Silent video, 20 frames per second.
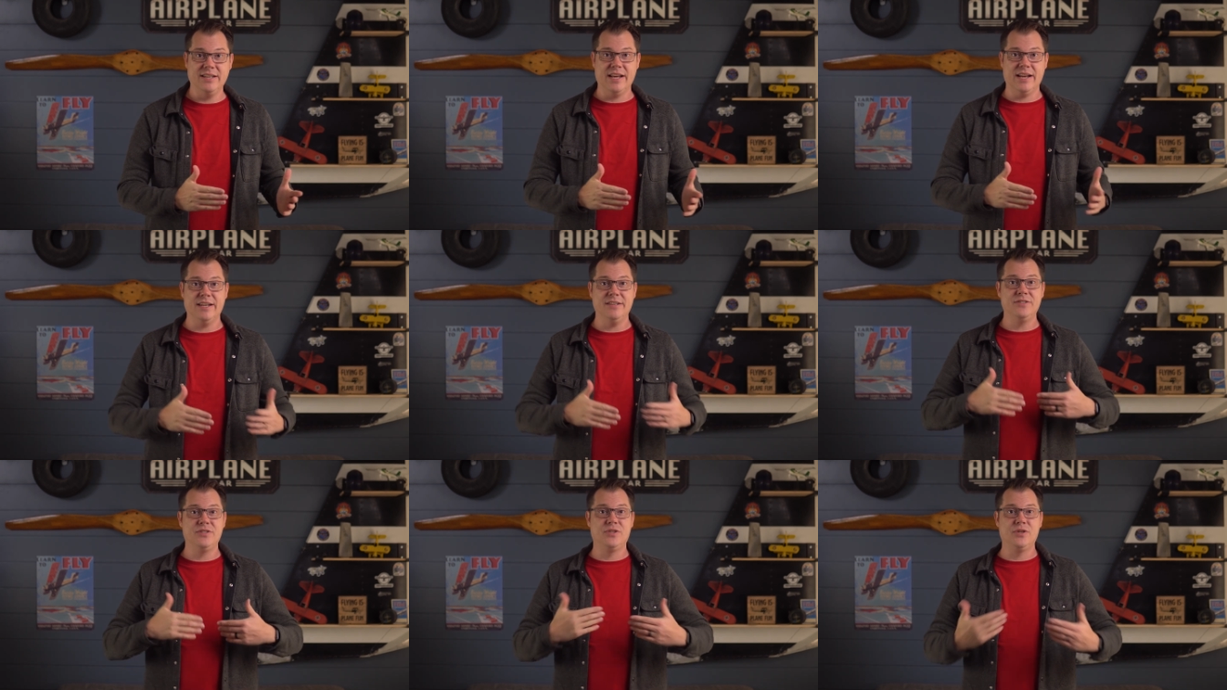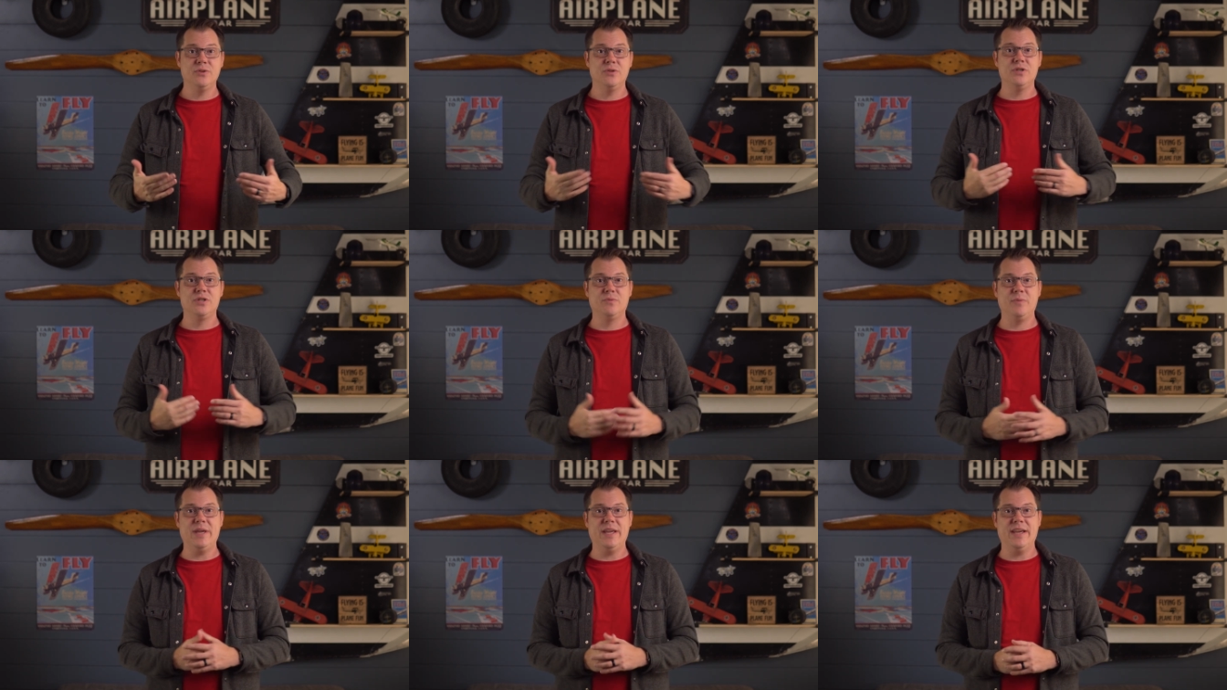and as soon
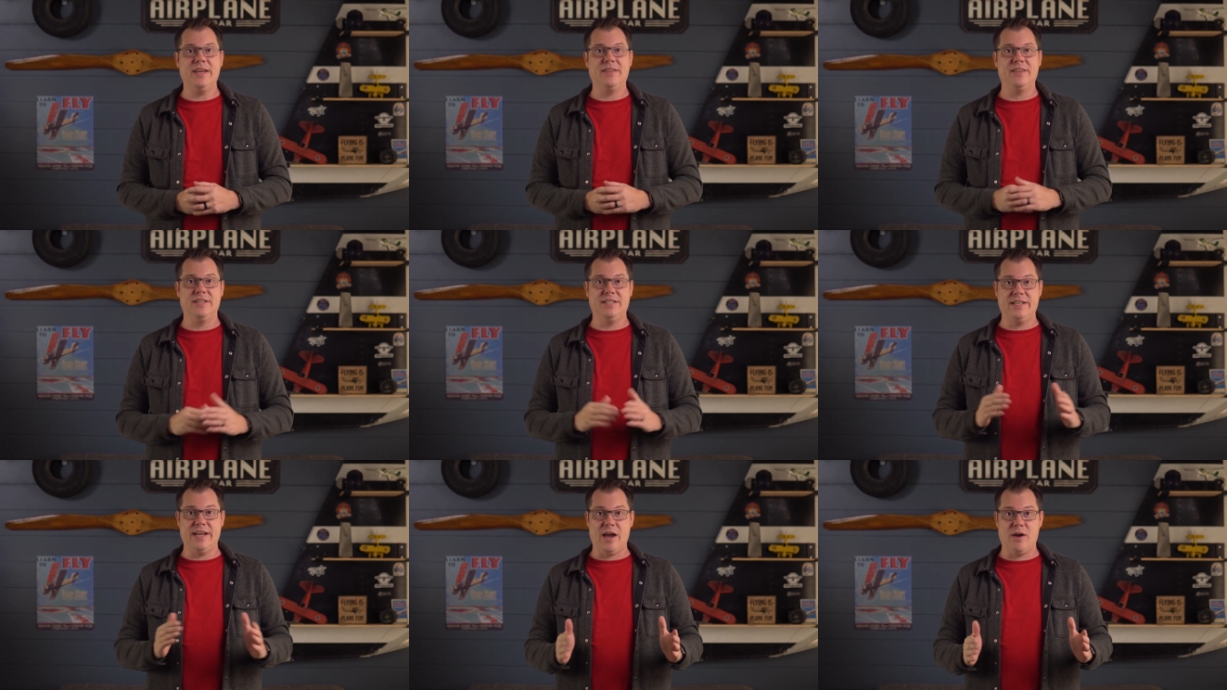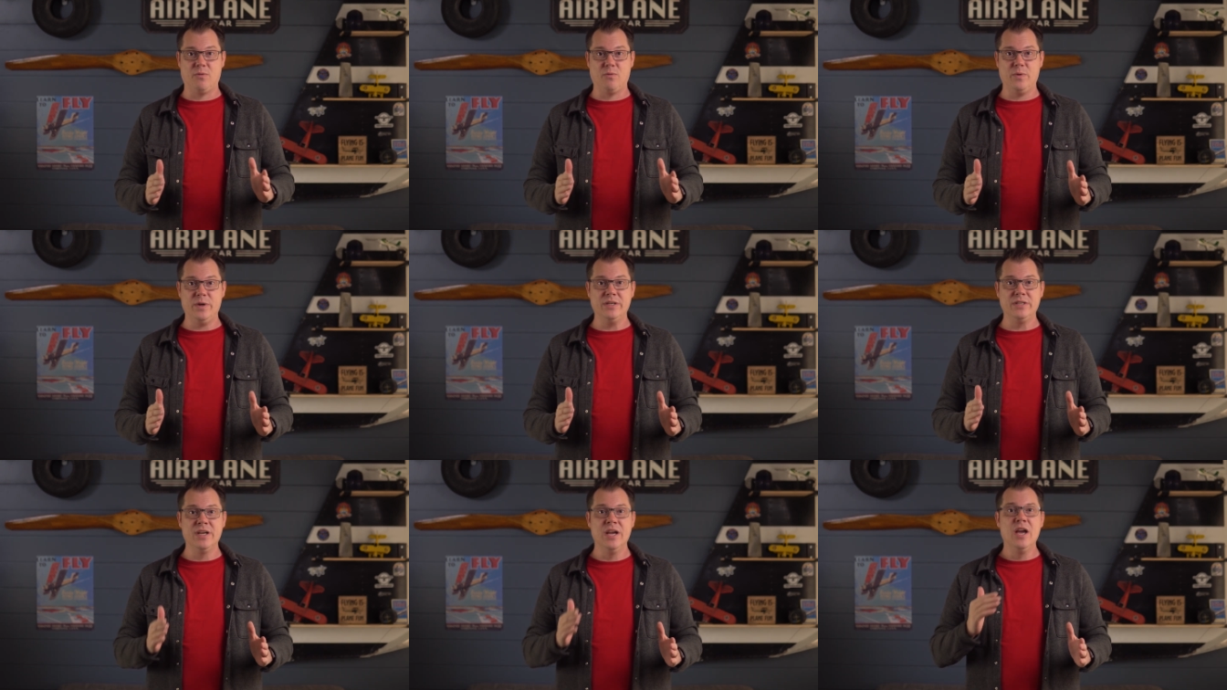as we hit the
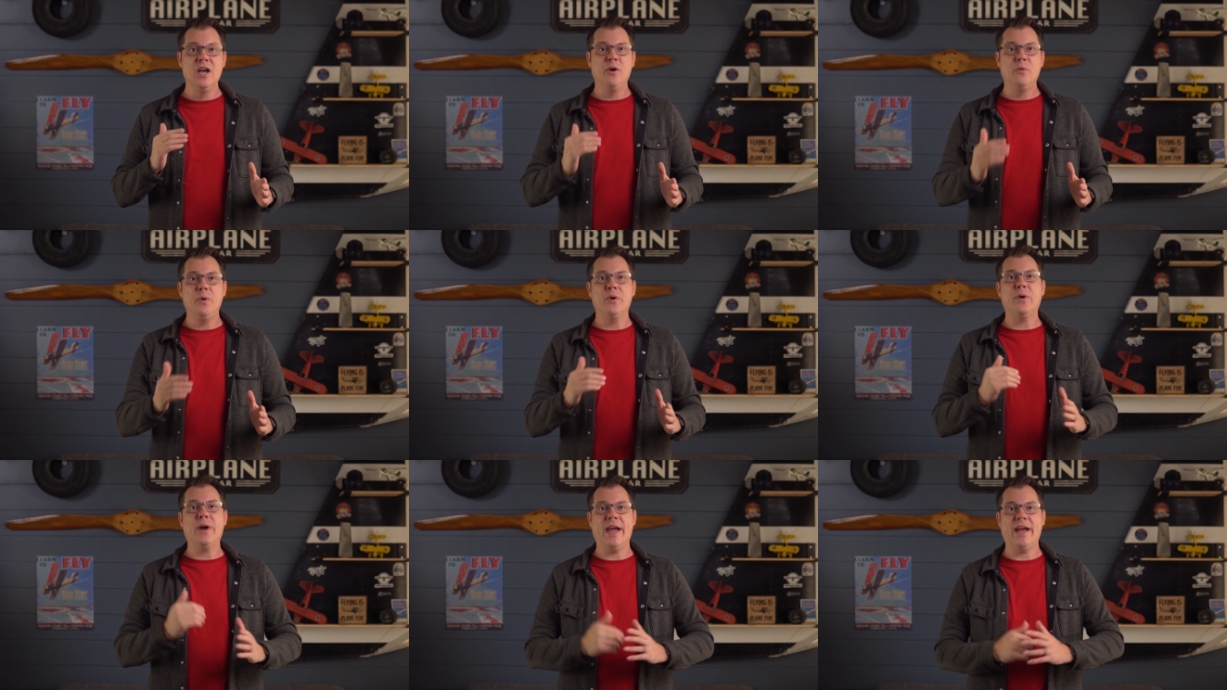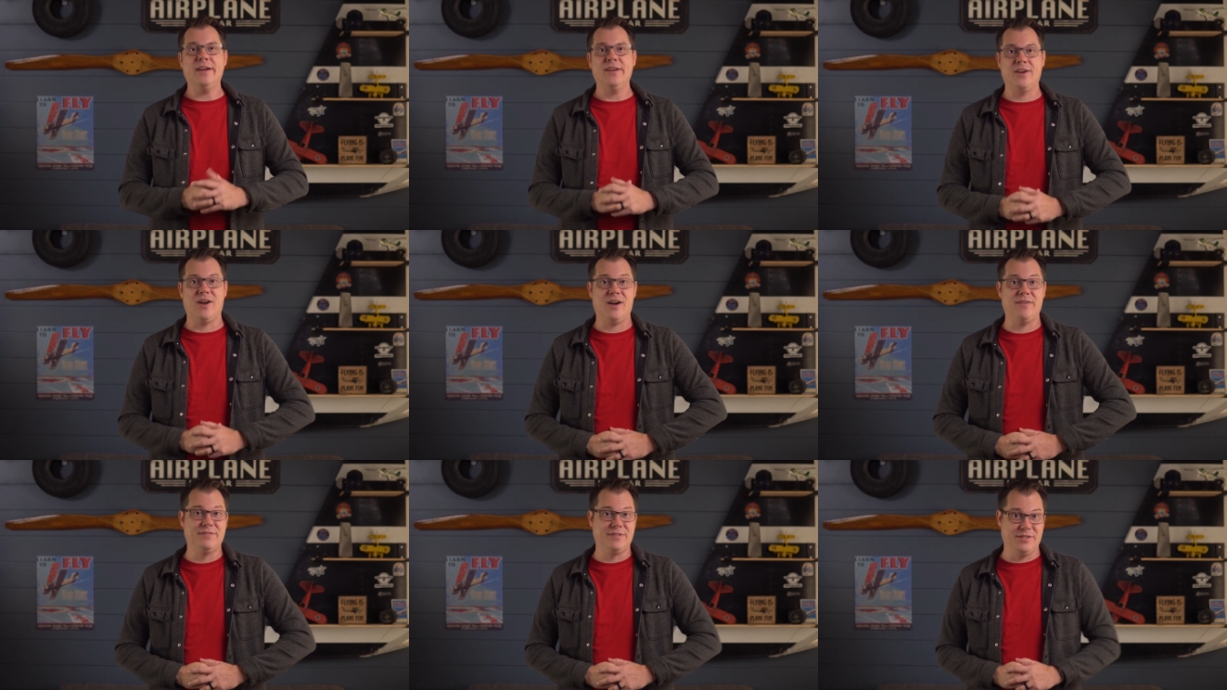downwind, we were
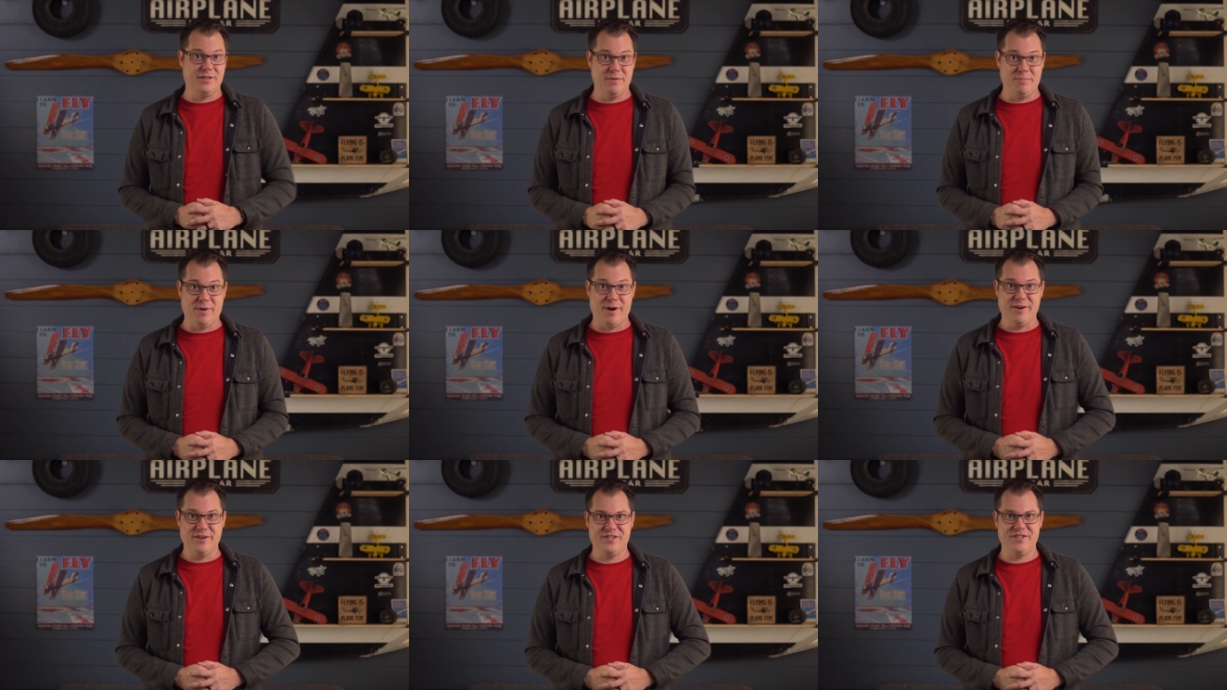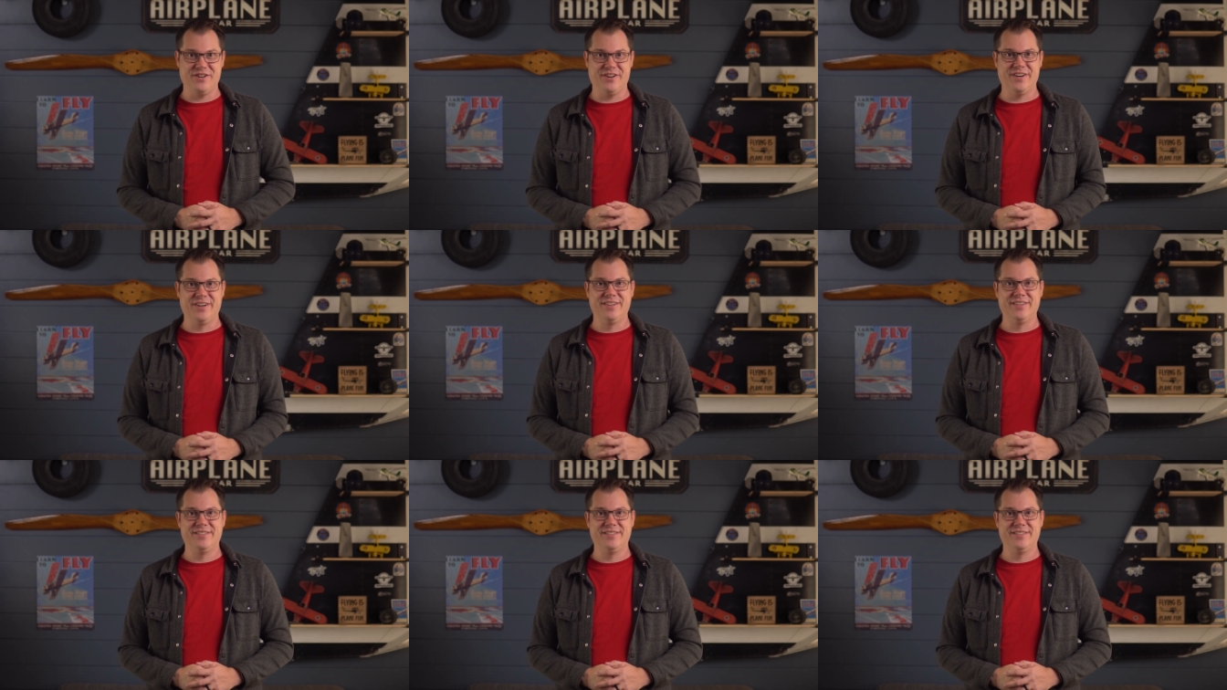handed off to departure.